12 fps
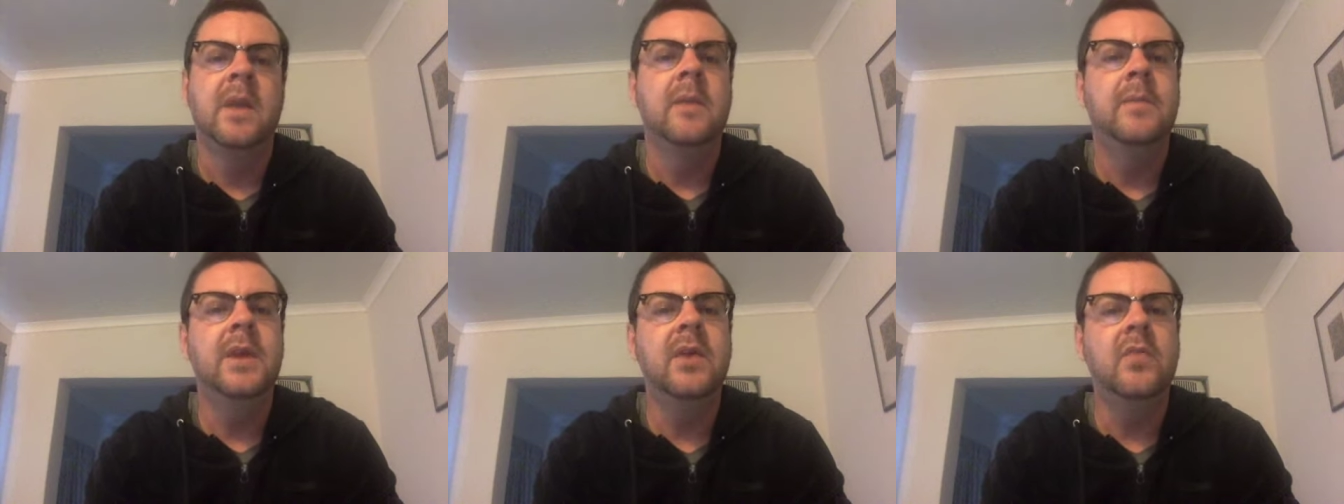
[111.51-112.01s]

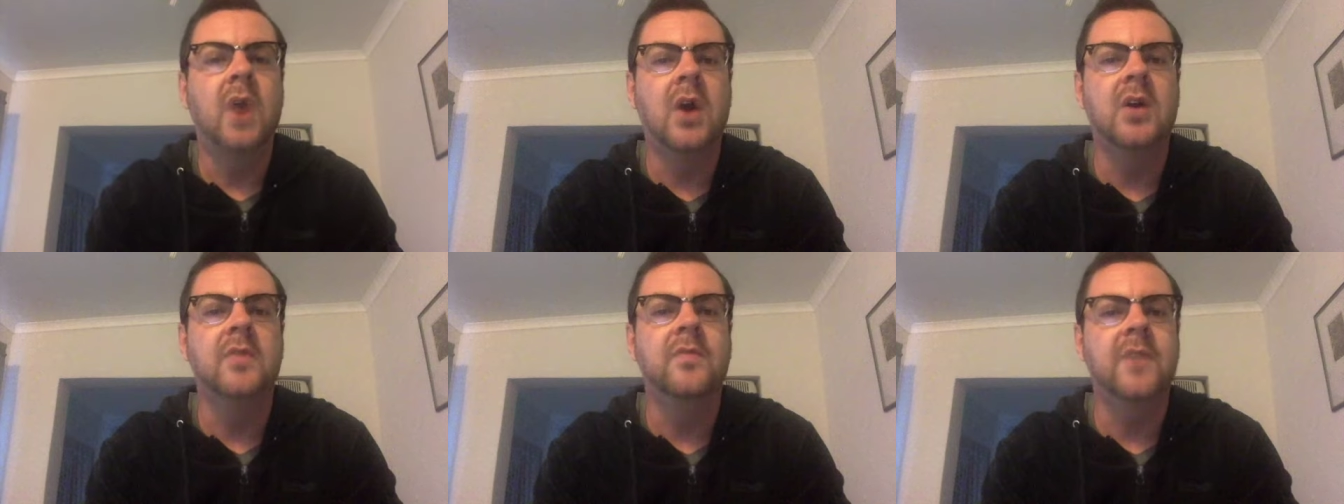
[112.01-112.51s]
Be a rock
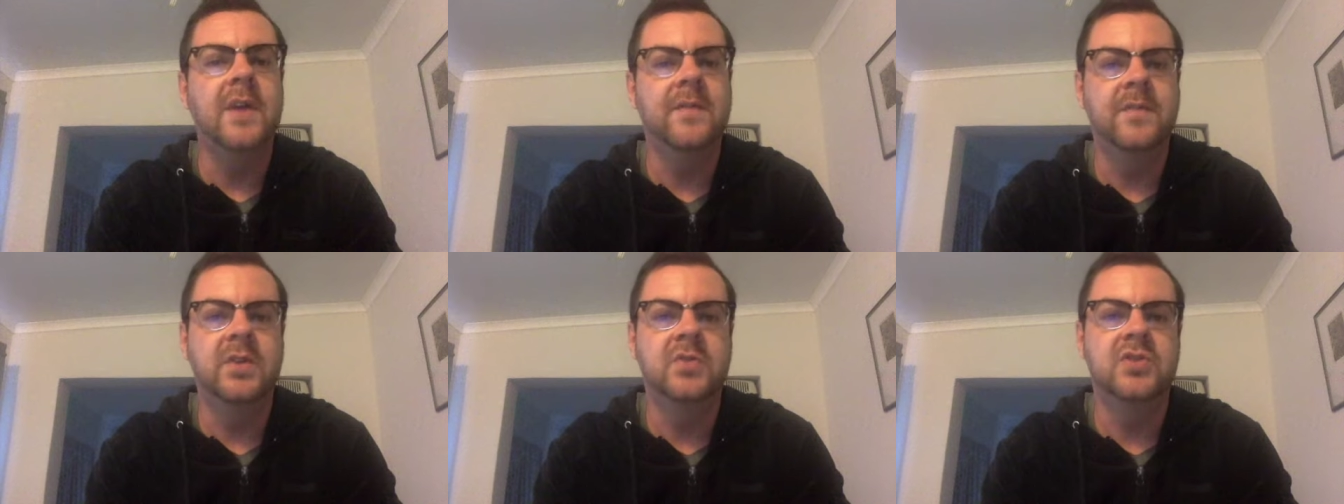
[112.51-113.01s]
of
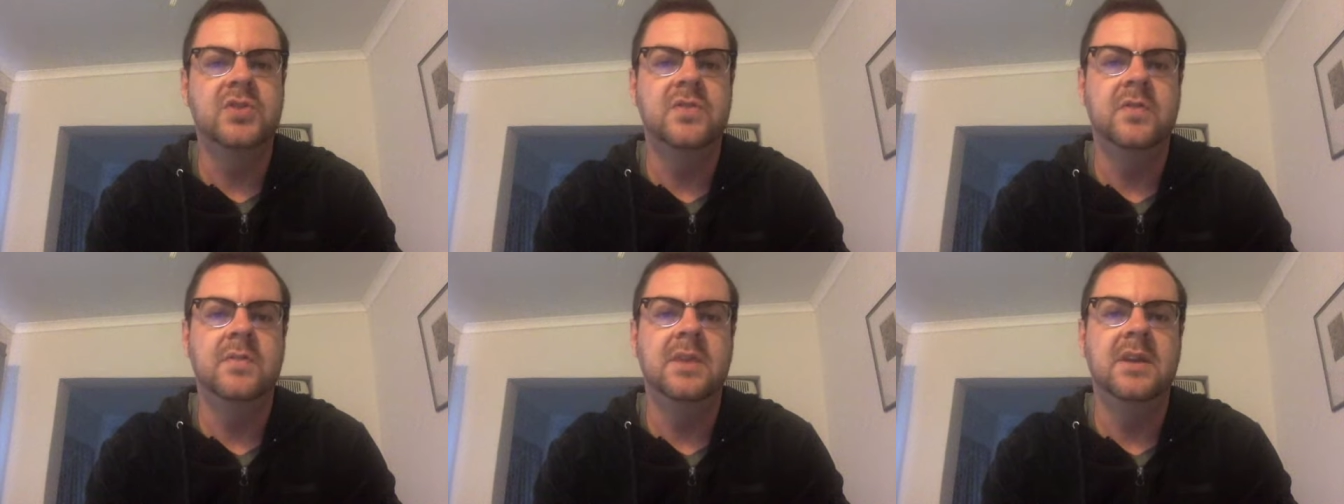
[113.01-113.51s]
refuge for
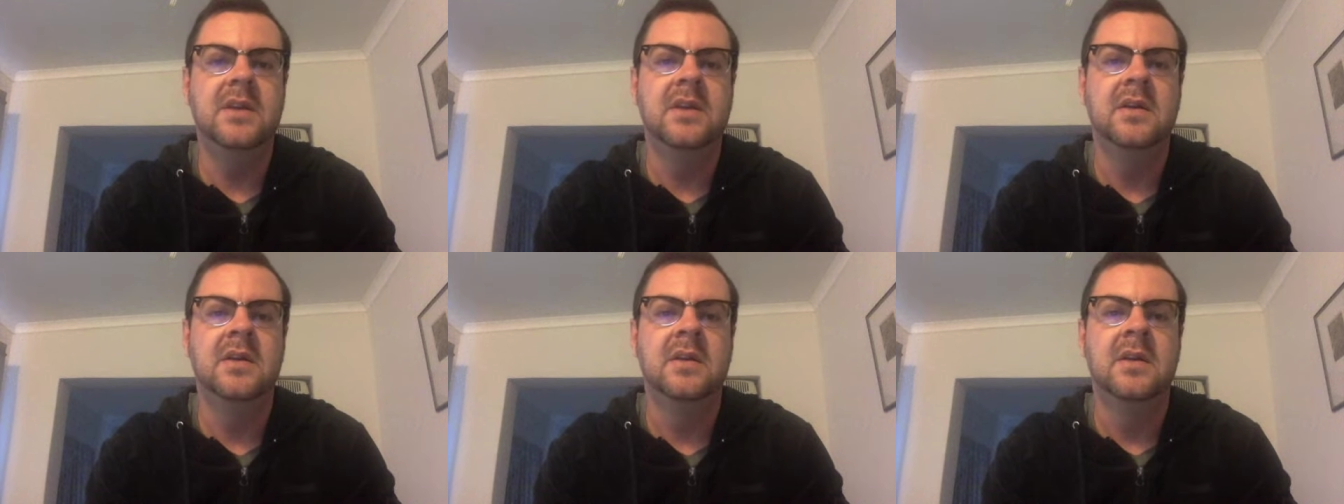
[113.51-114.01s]
me,
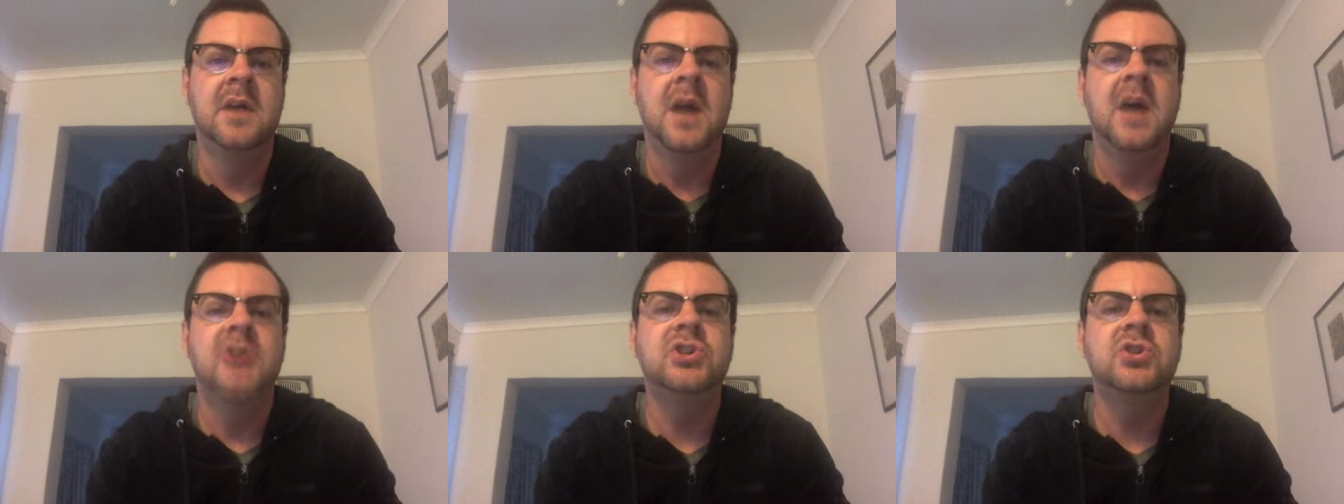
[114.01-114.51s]

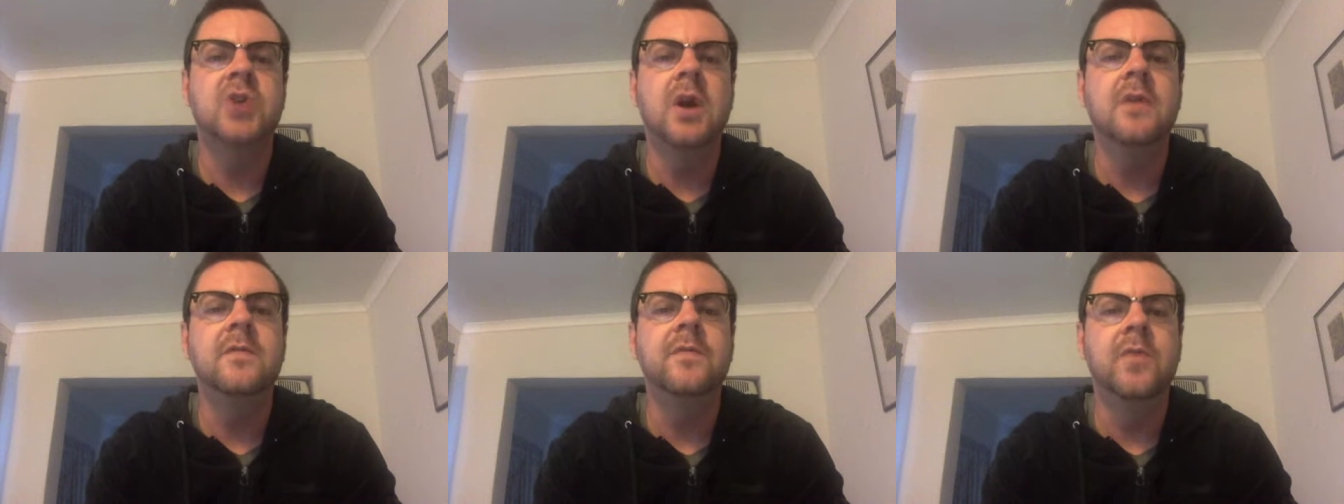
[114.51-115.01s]
a
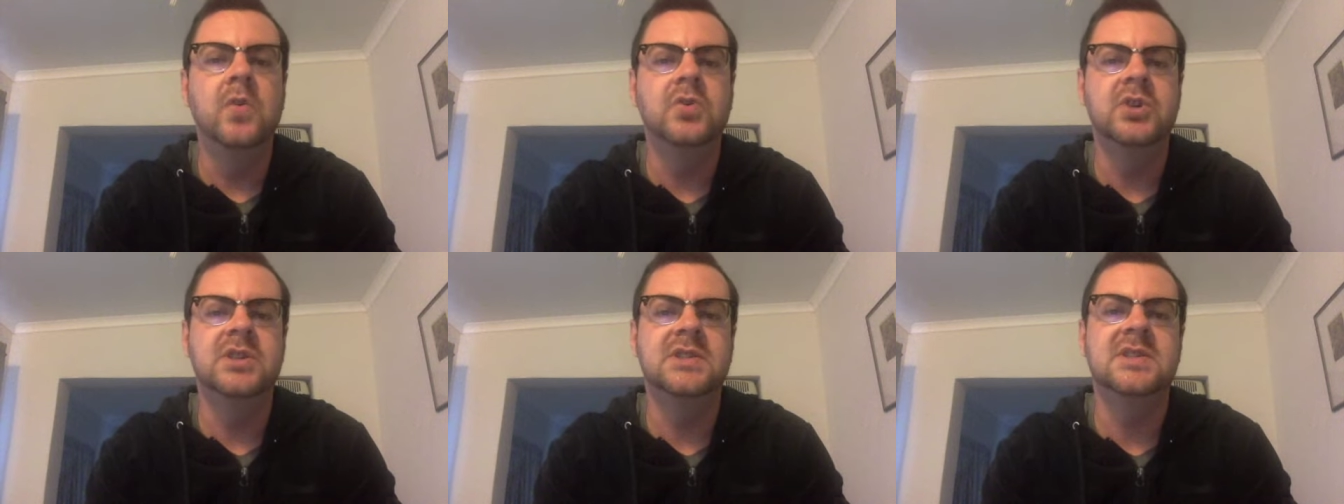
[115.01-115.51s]
strong
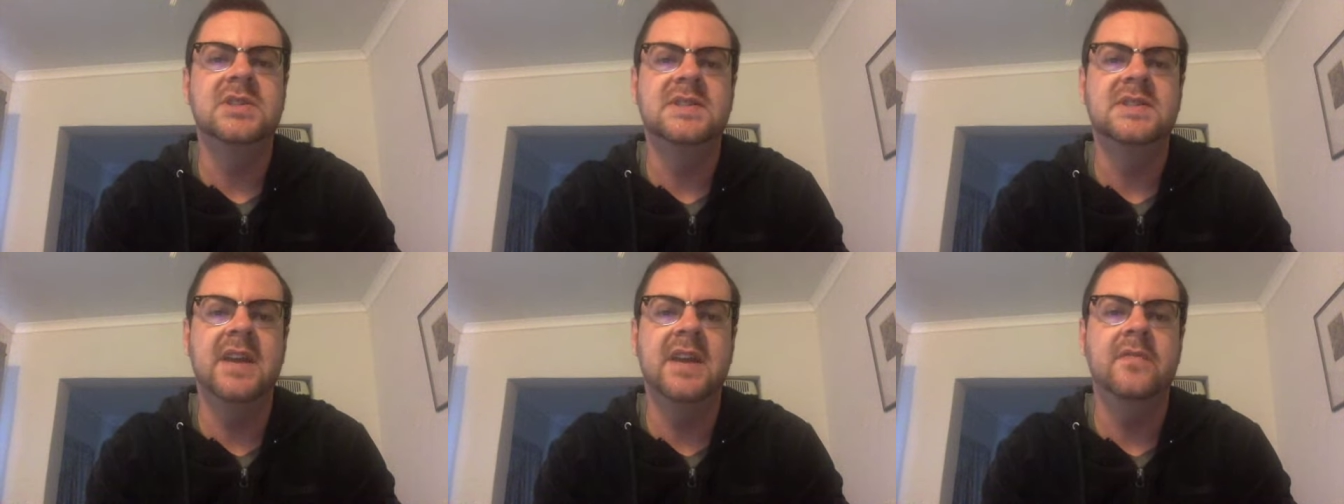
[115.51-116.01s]
fortress to
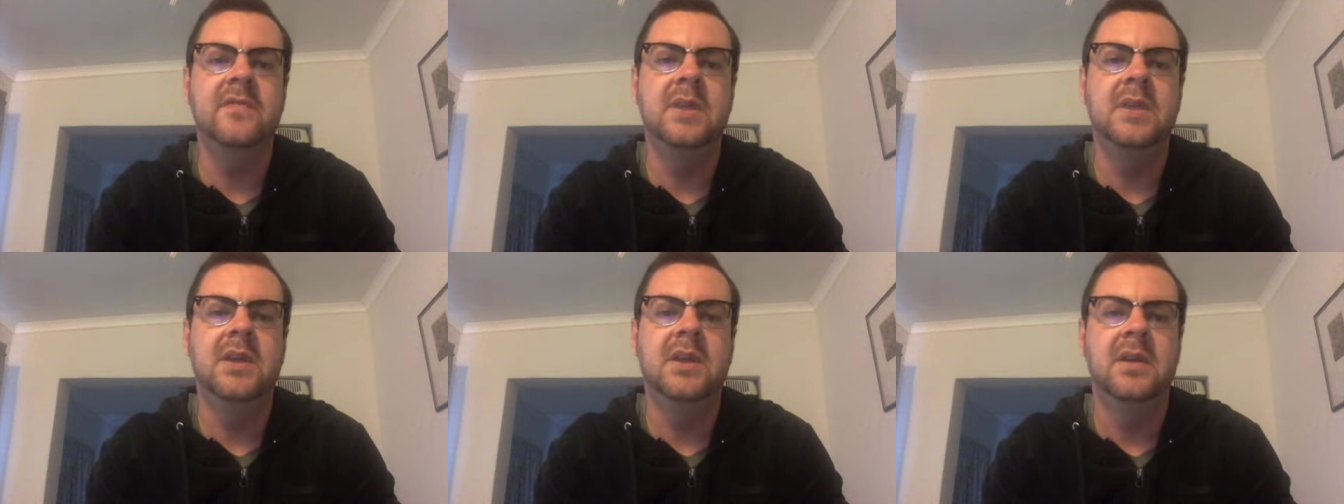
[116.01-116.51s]
save
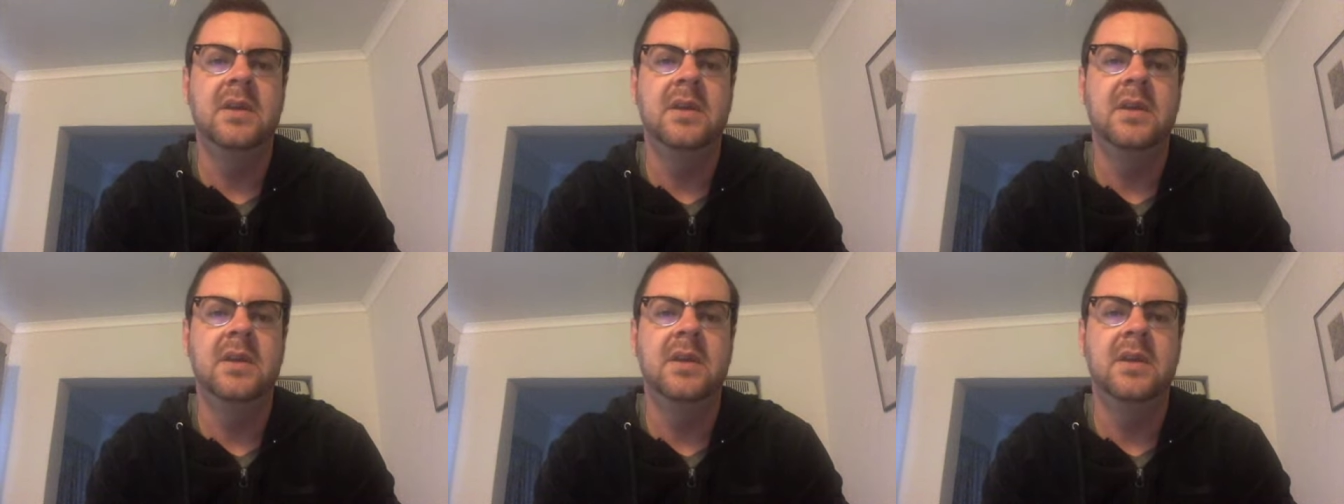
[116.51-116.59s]
me.